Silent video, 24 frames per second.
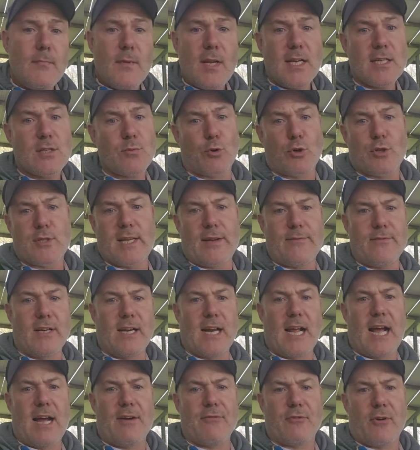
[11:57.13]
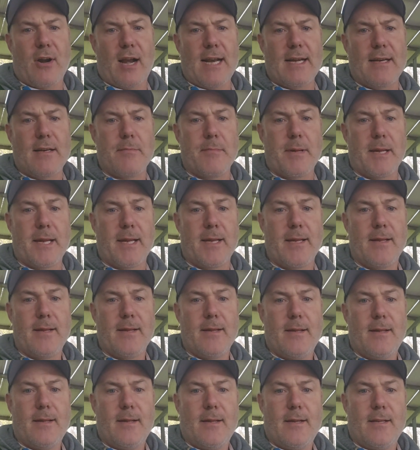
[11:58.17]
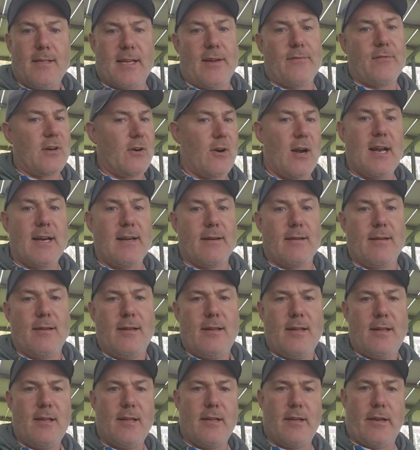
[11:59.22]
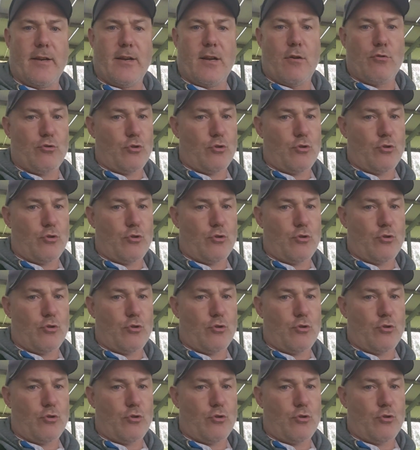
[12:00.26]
It's worth 7.5 grand to me. 7 grand, you know,